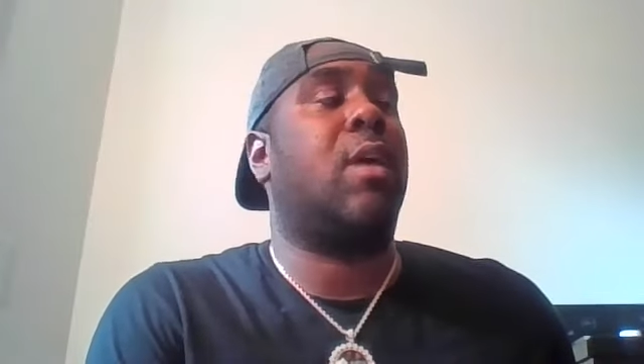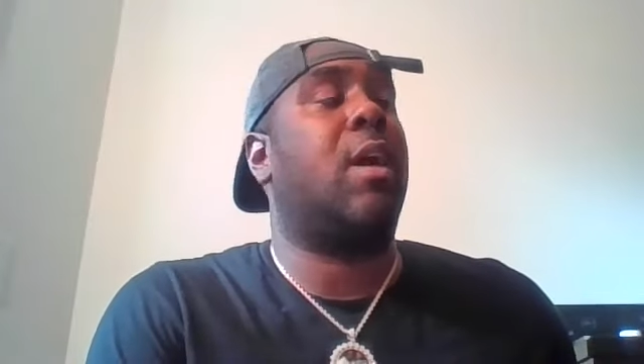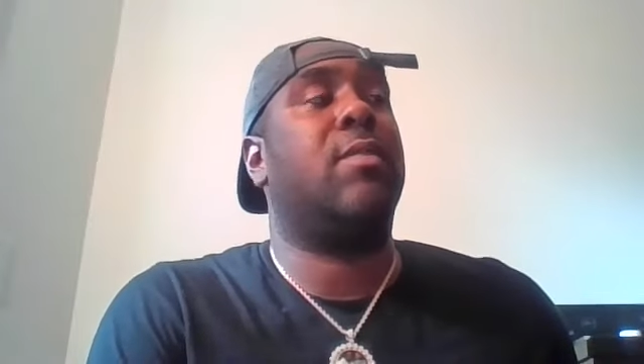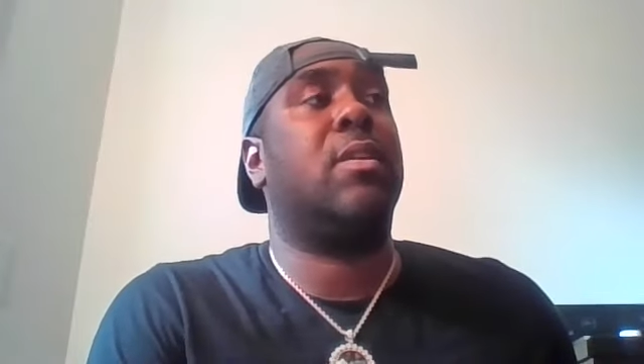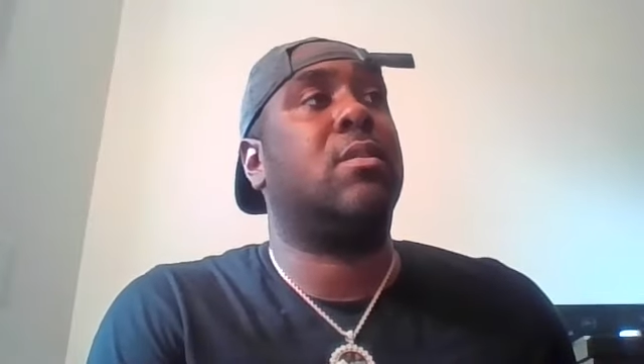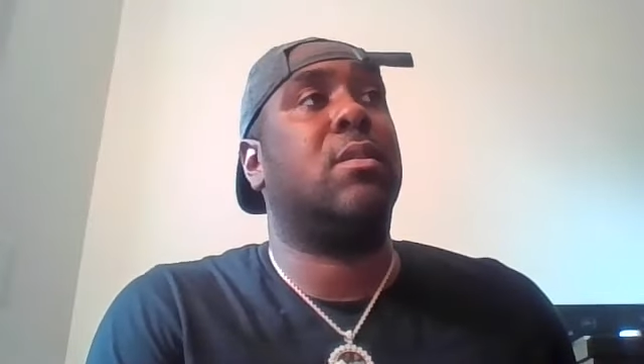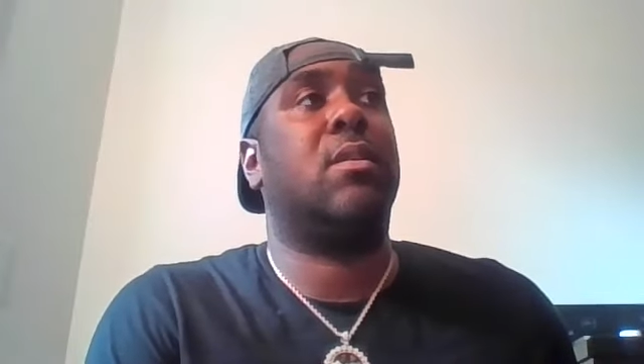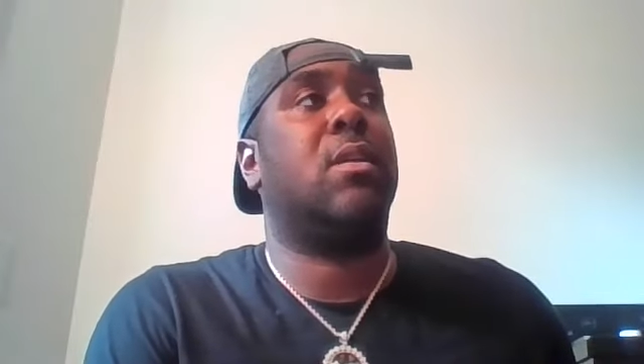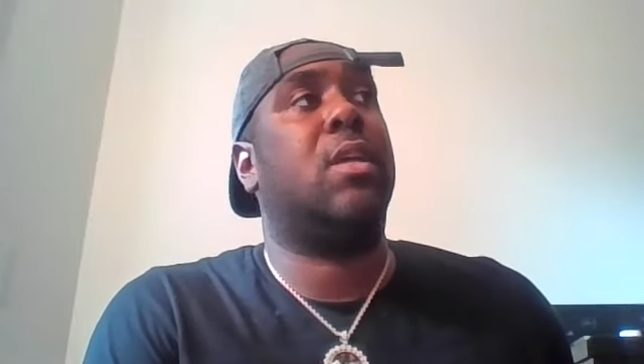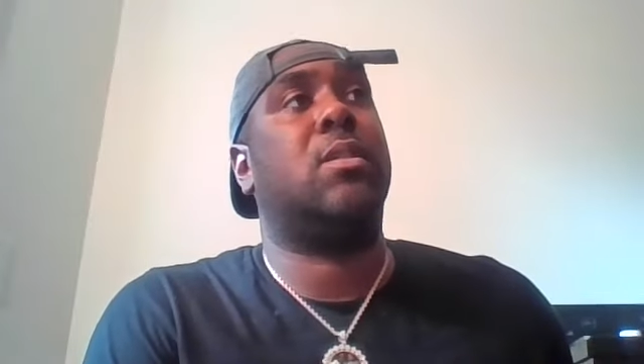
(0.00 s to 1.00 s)

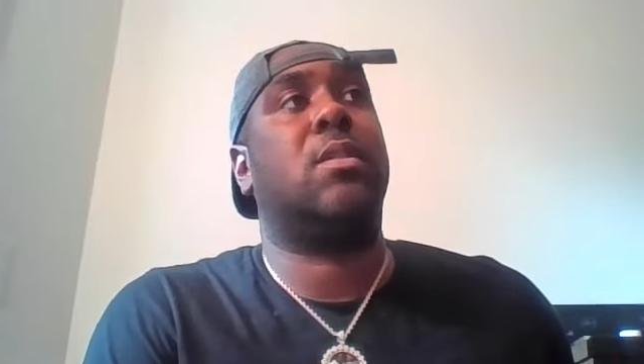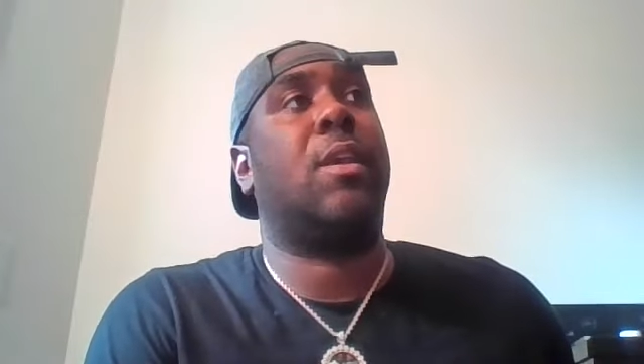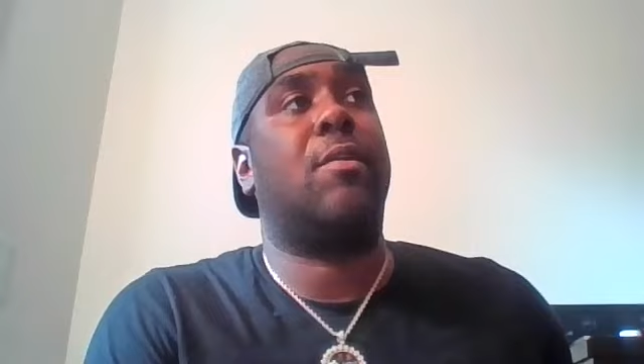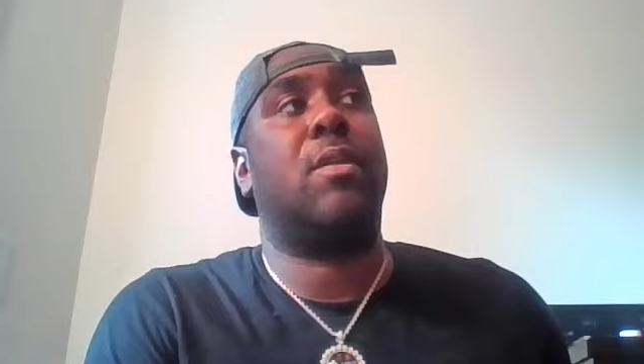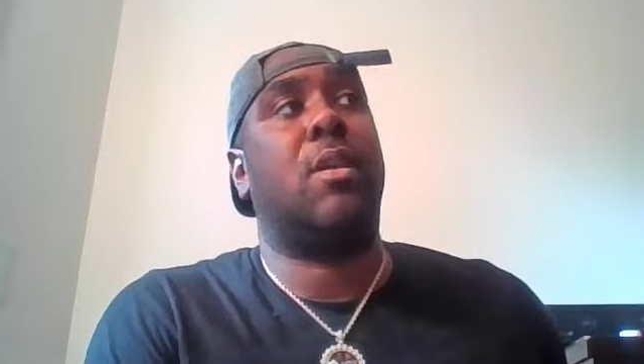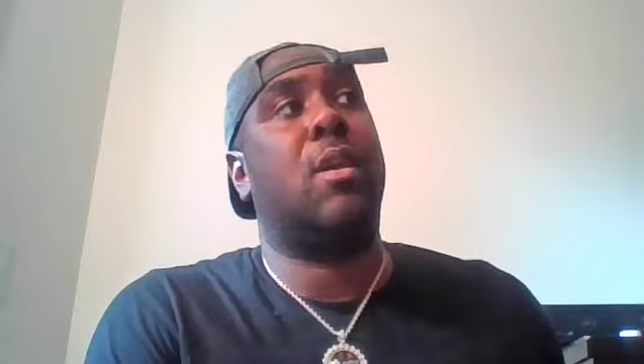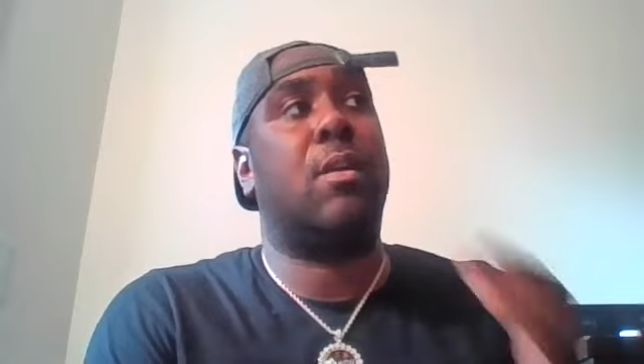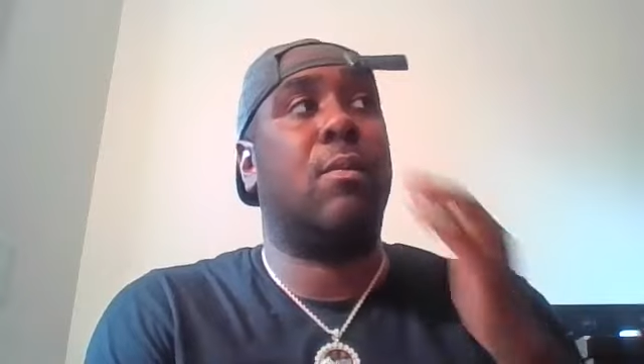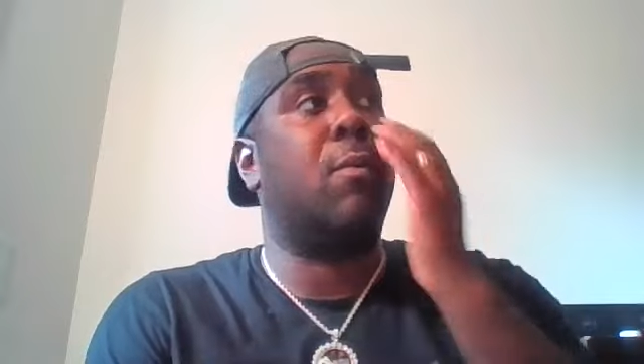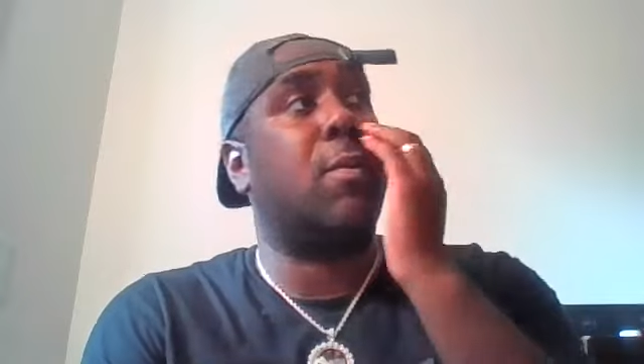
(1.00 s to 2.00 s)
Obviously, the Essex County
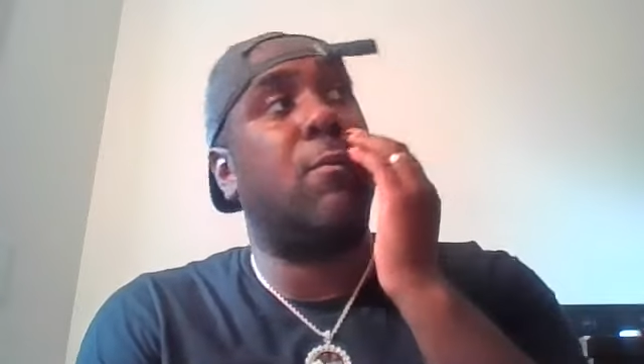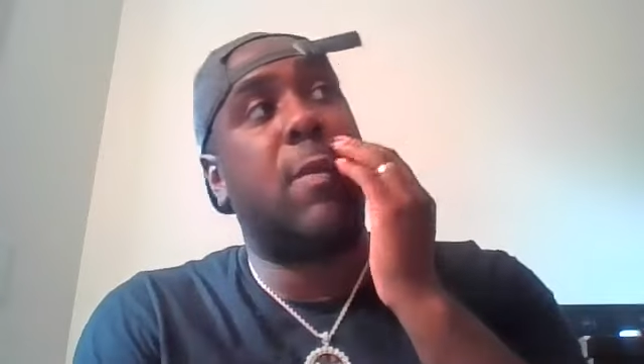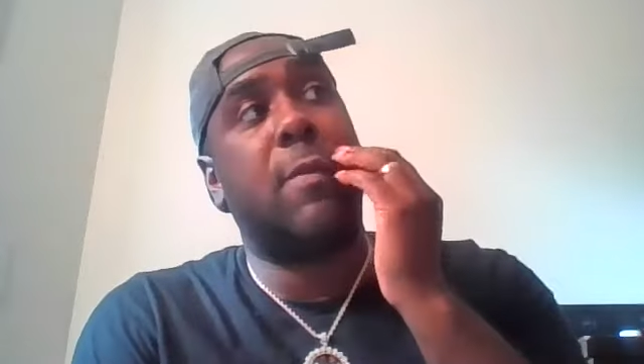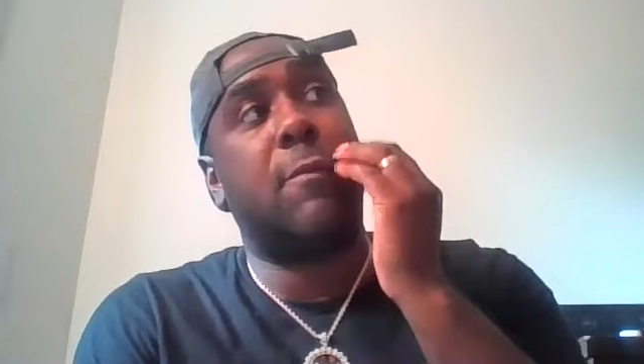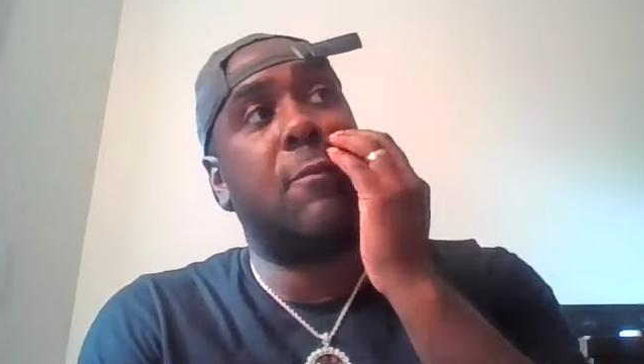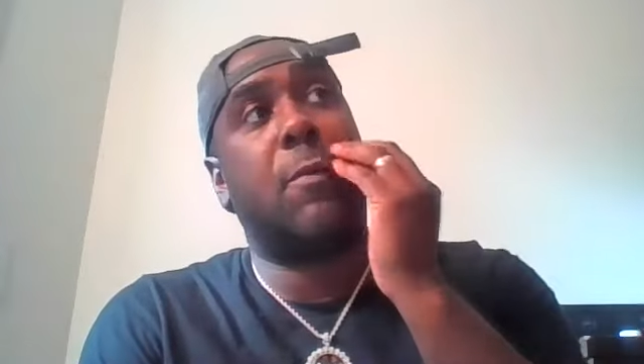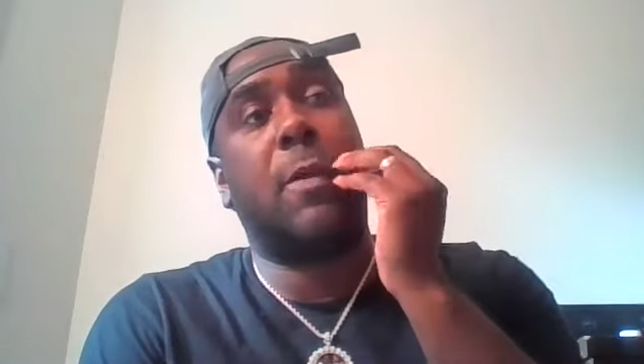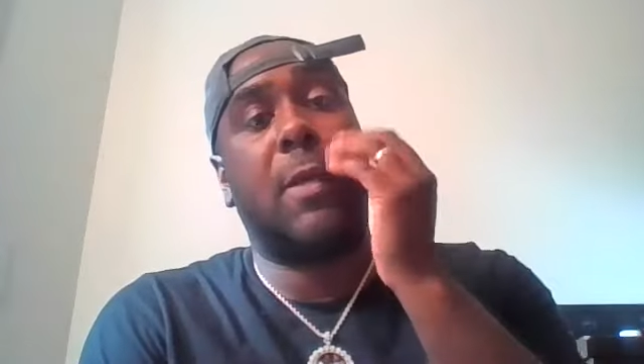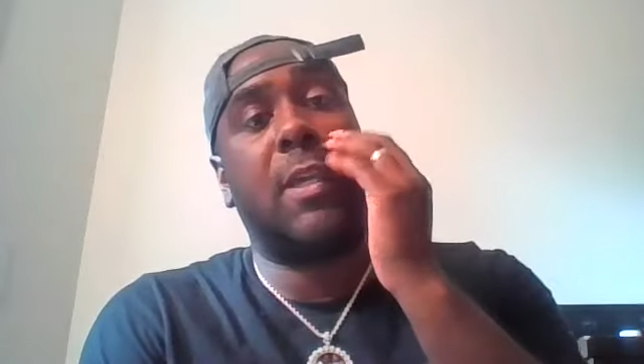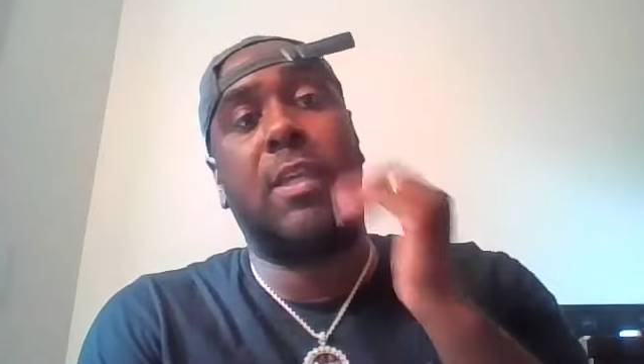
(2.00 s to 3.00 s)
game with Randy Foyer,